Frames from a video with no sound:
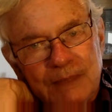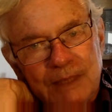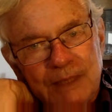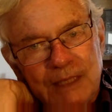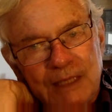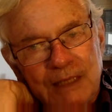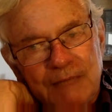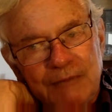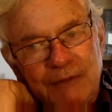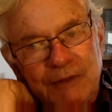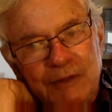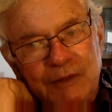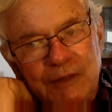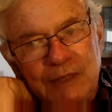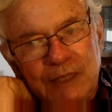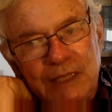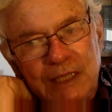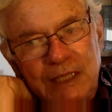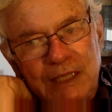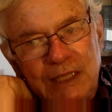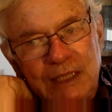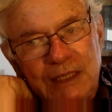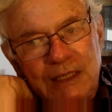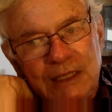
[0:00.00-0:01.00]
If you
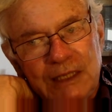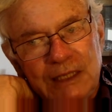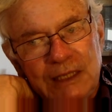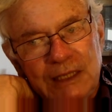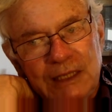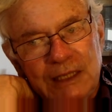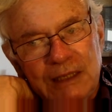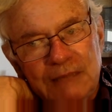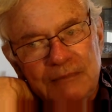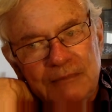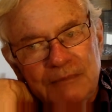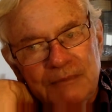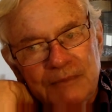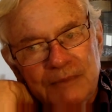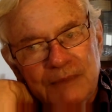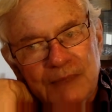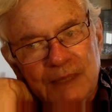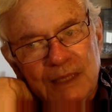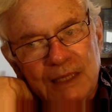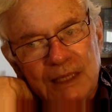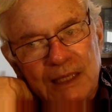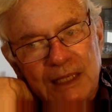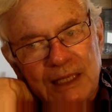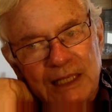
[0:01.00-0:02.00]
need, uh,
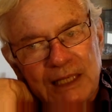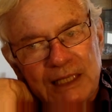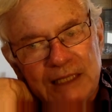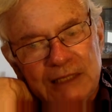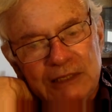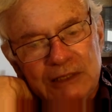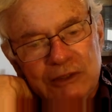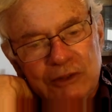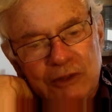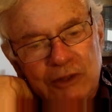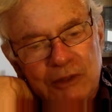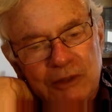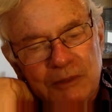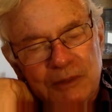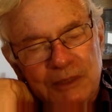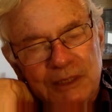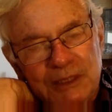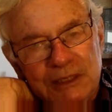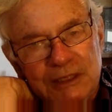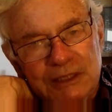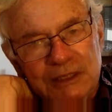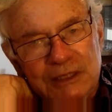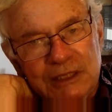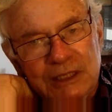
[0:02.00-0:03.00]
I'll ask Norma
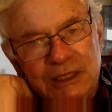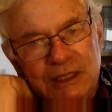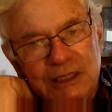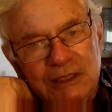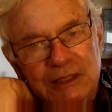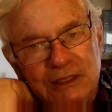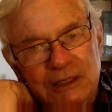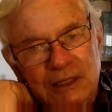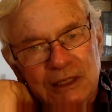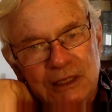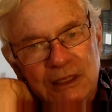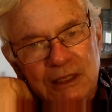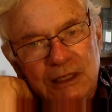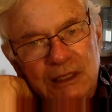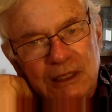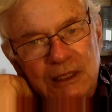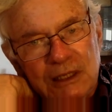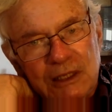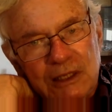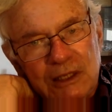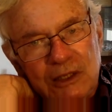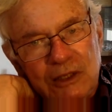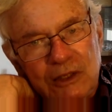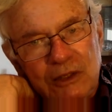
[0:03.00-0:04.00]
to send
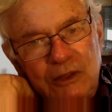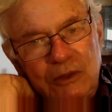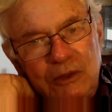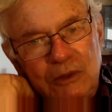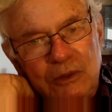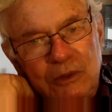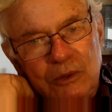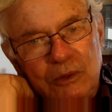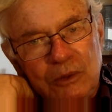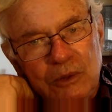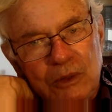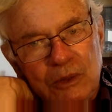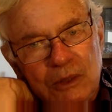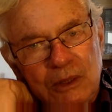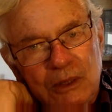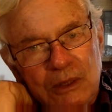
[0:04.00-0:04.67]
you